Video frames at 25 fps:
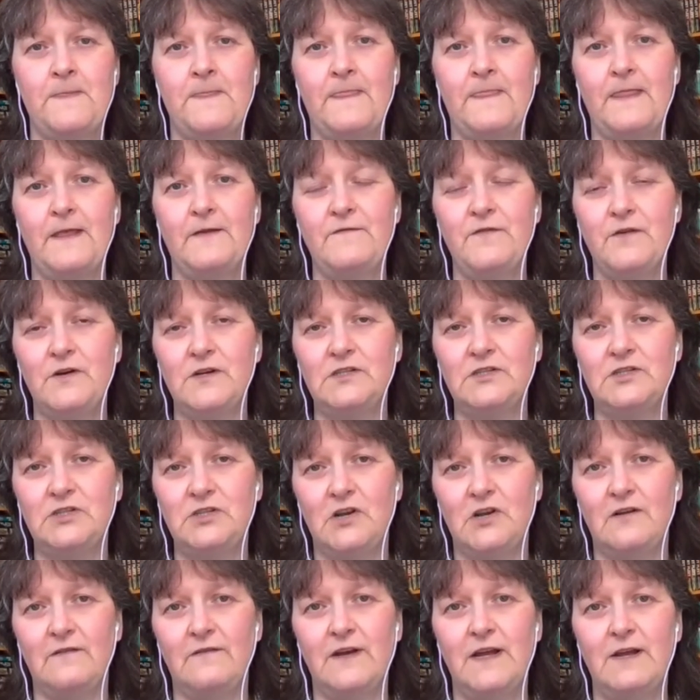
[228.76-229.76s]
The first
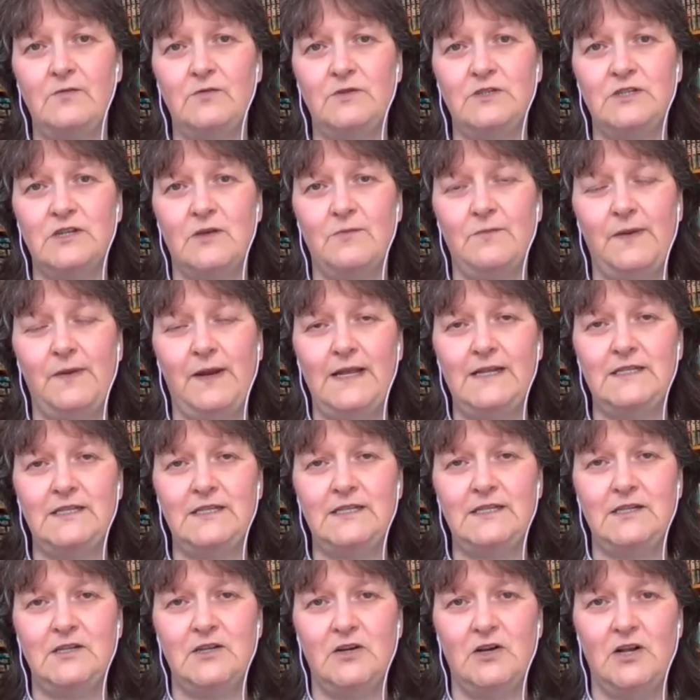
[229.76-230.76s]
survey was
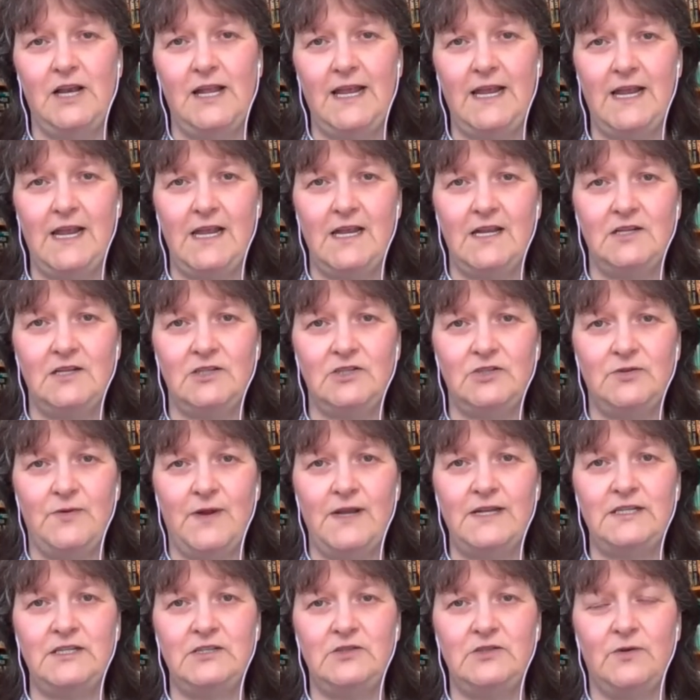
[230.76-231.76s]
completed early in
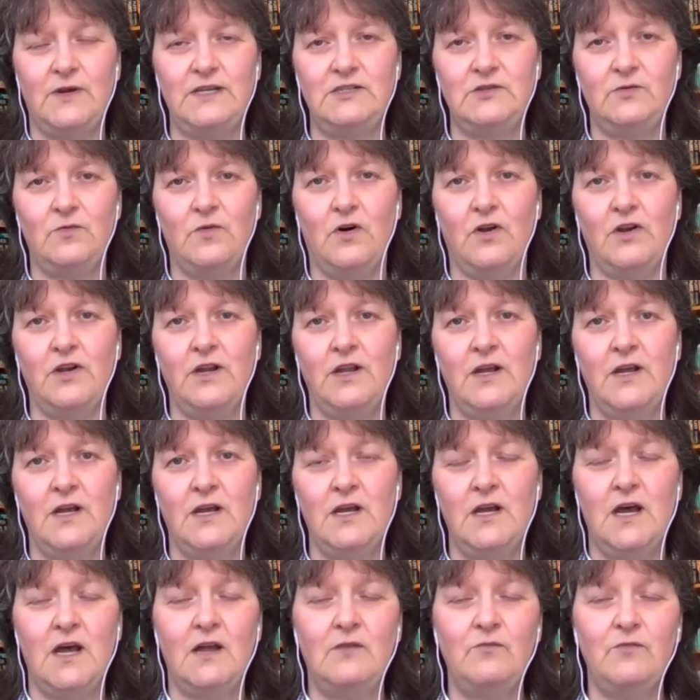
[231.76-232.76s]
2021
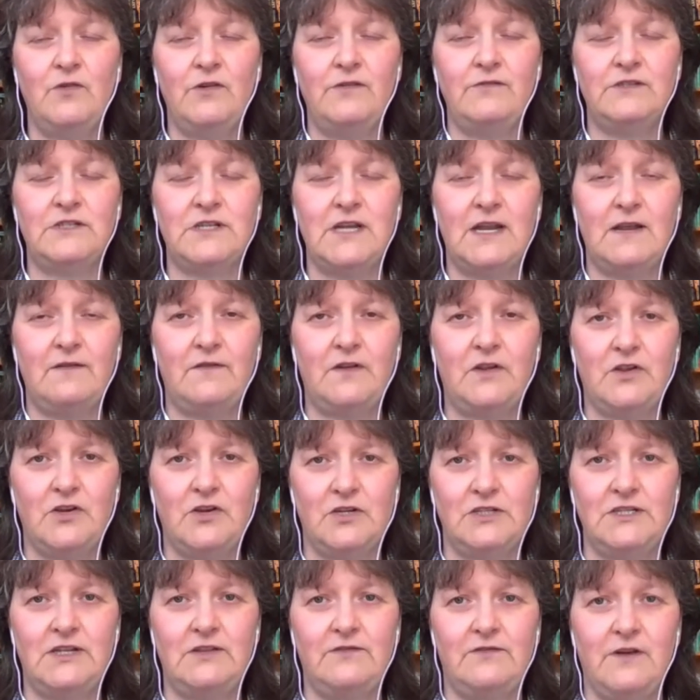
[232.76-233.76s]
and we received
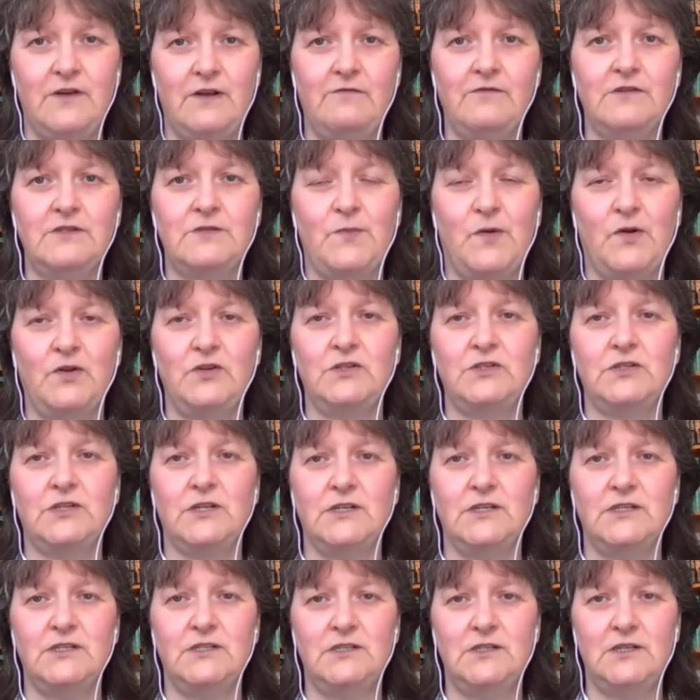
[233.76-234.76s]
33
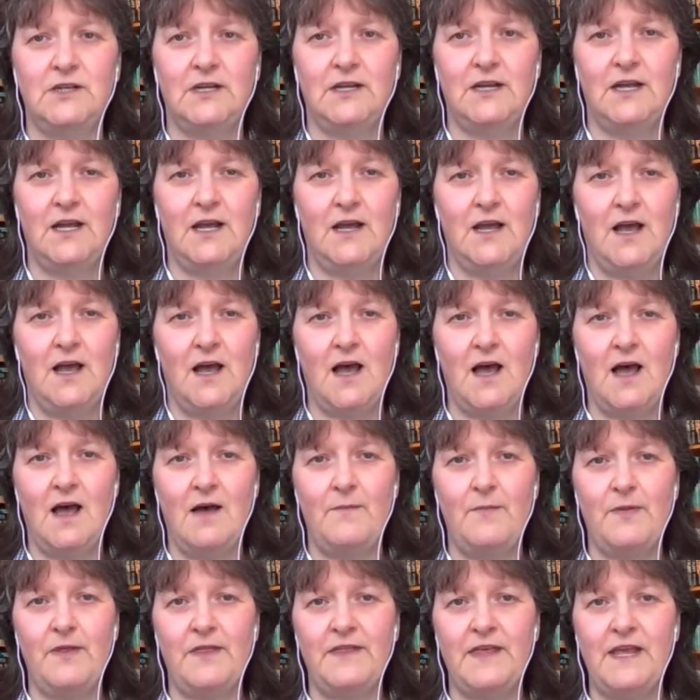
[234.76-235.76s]
responses.
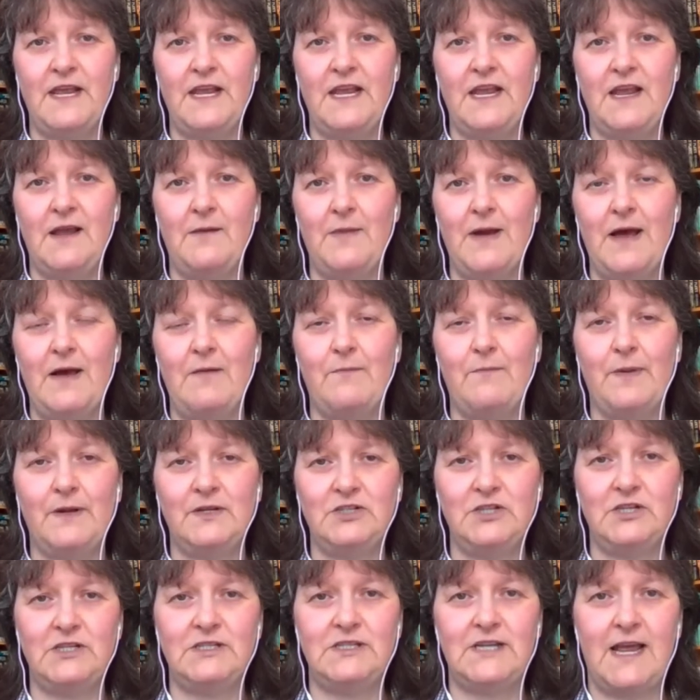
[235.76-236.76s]
But thinking about
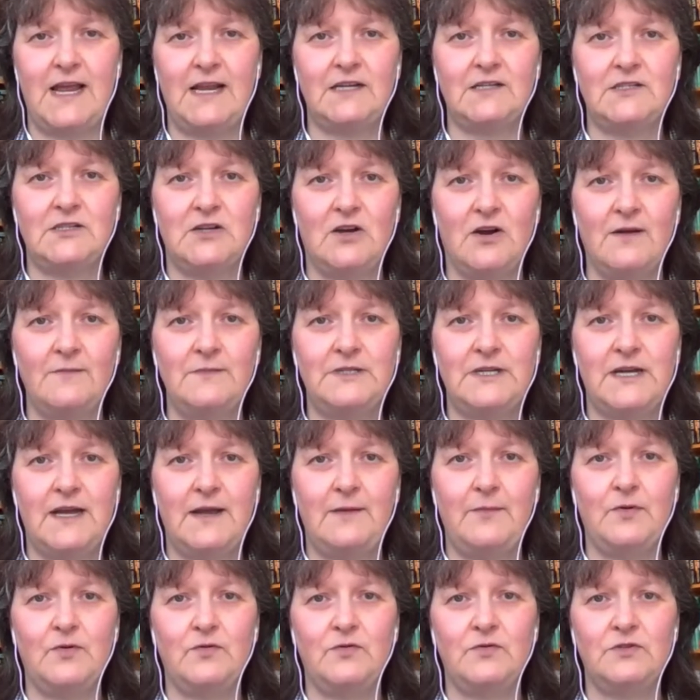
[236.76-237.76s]
budget setting
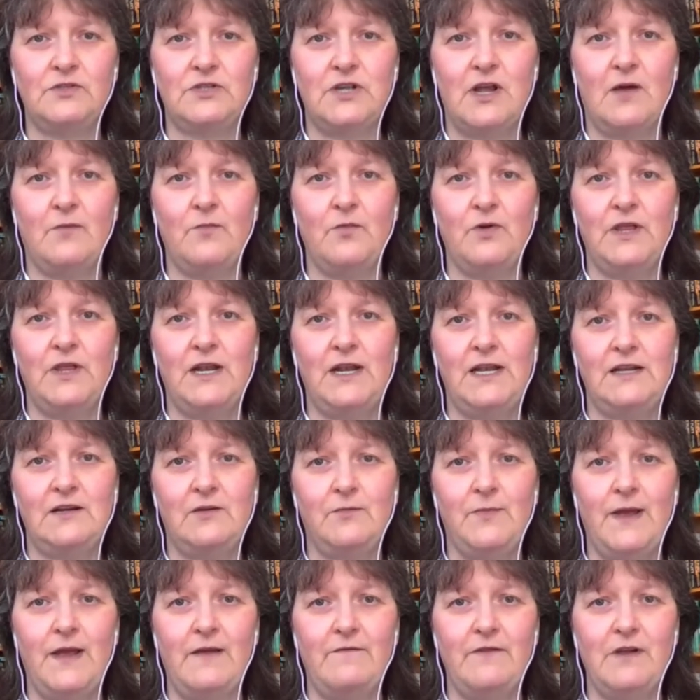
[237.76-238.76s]
timetables and with a little
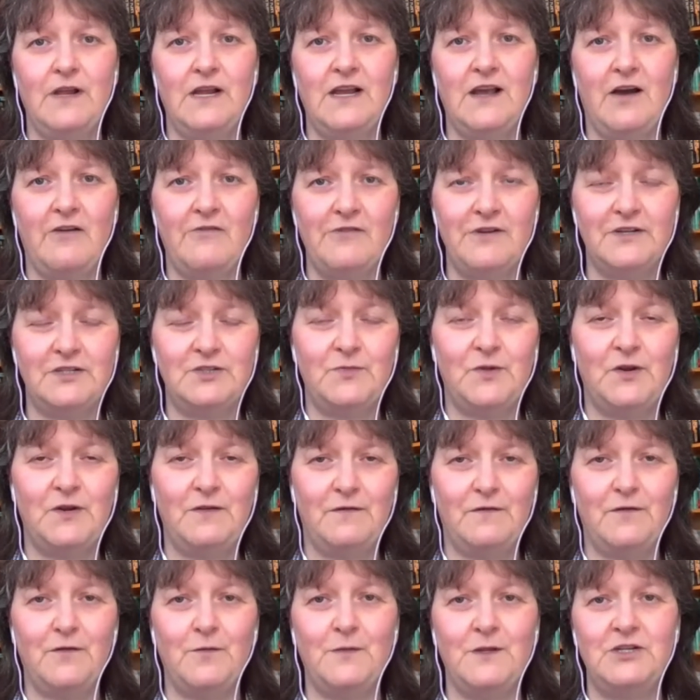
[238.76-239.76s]
bit of encouragement
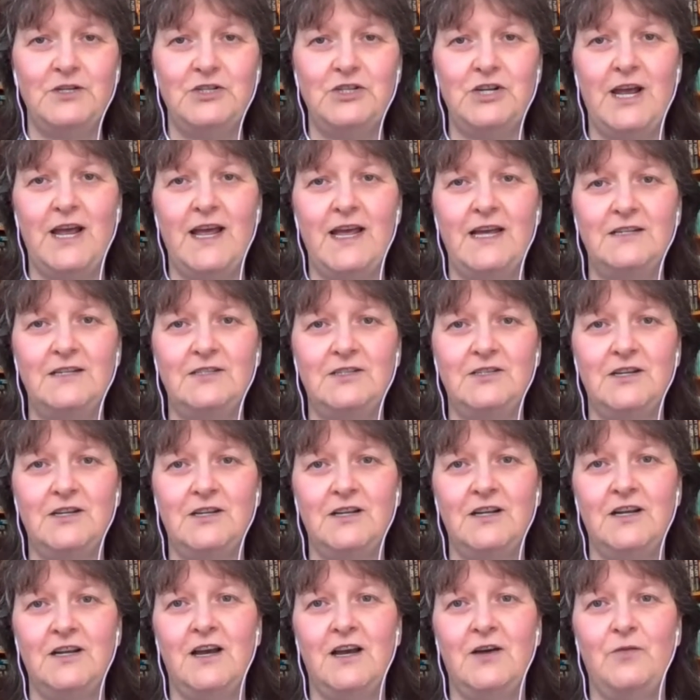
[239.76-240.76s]
from the chairs,
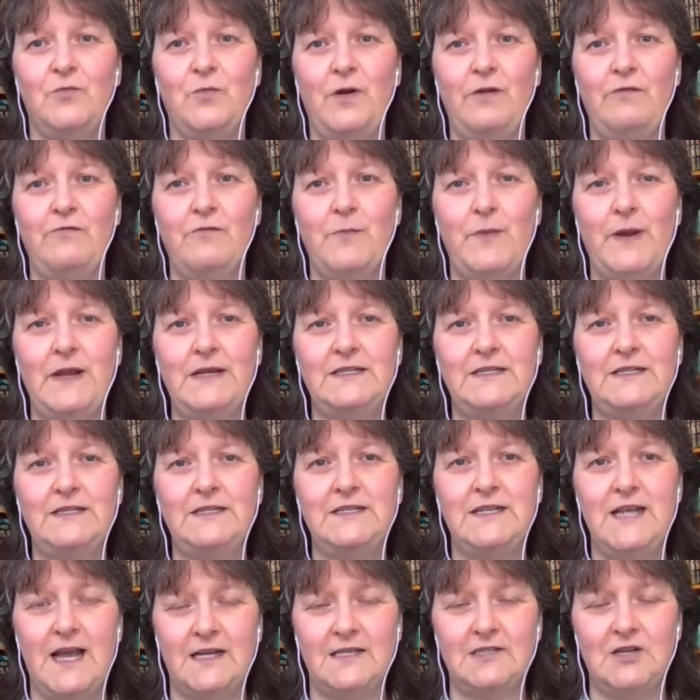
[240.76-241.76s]
we repeated the
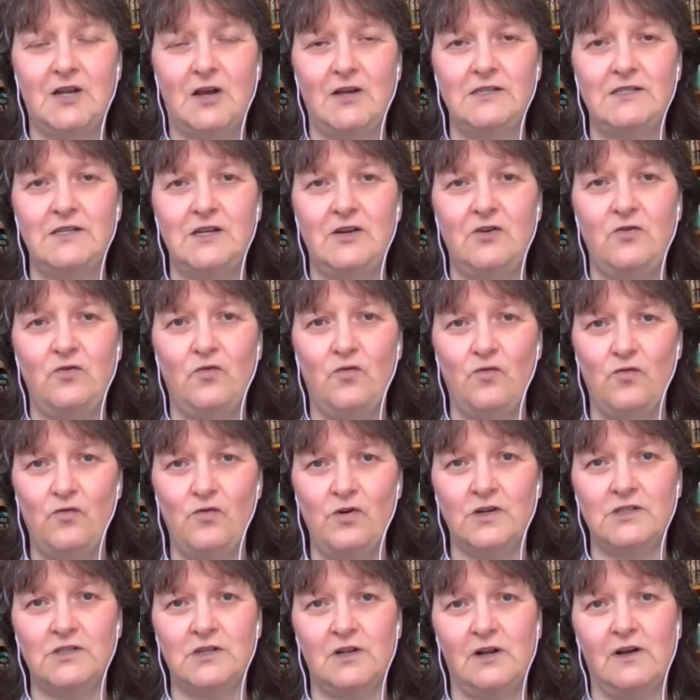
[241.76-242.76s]
exercise in
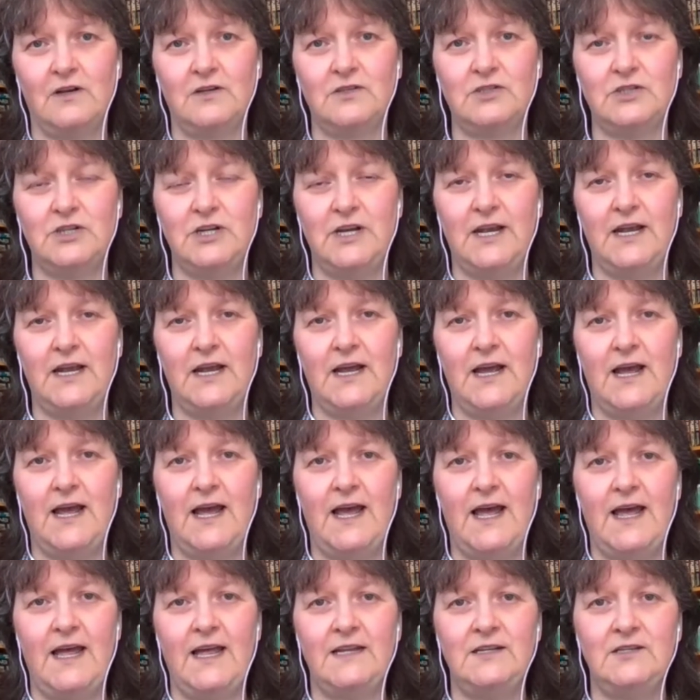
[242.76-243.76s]
August last year
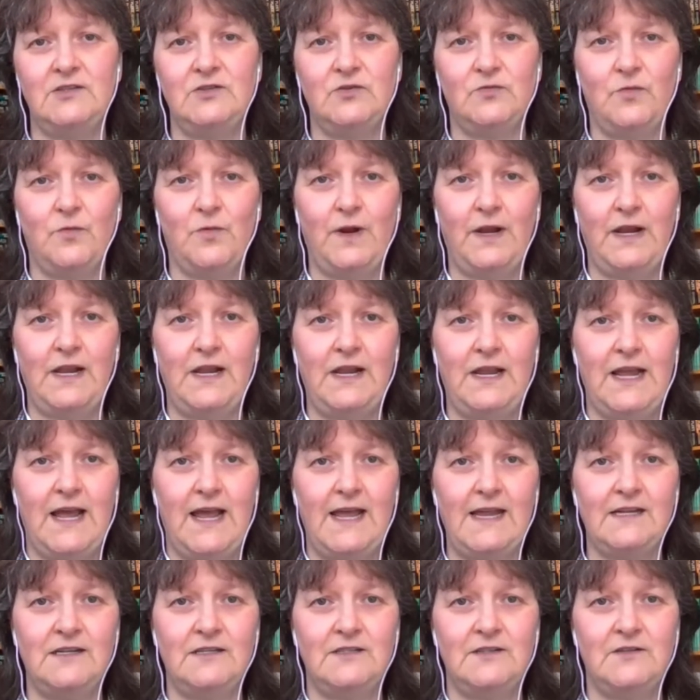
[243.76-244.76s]
and we
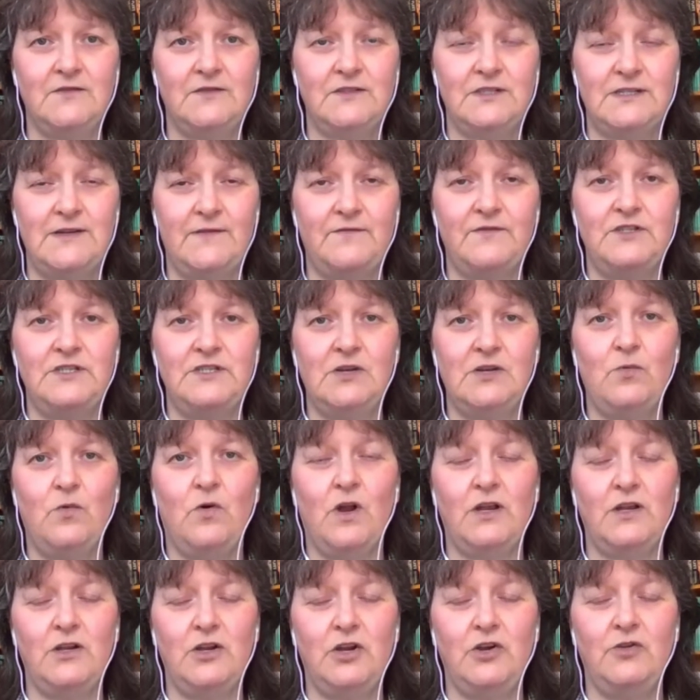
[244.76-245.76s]
gained
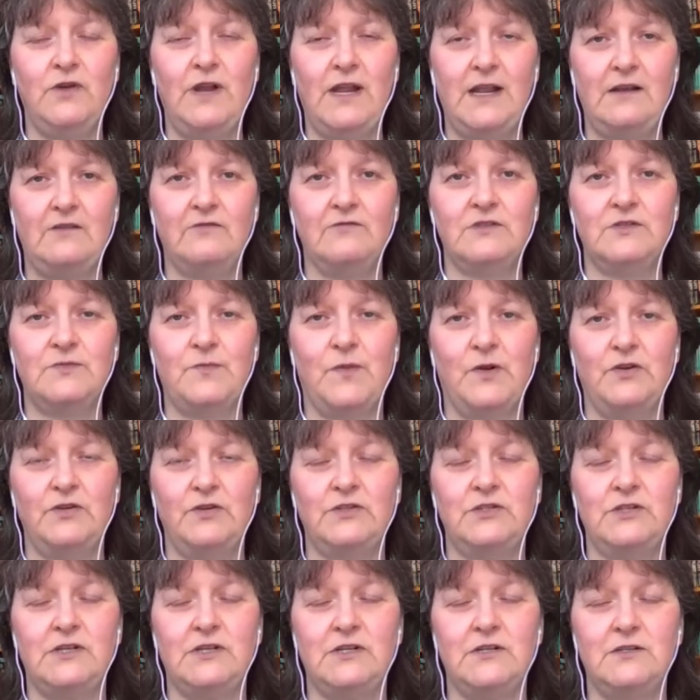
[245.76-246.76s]
71 unique
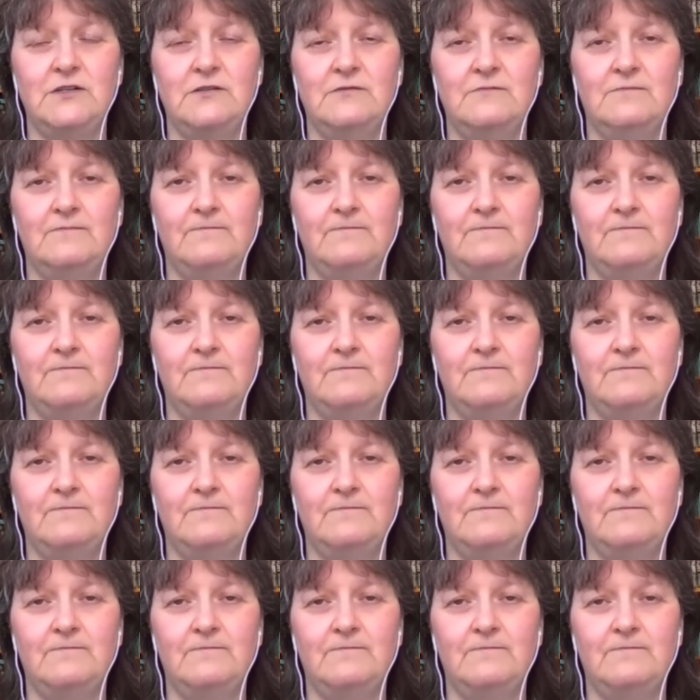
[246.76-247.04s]
responses.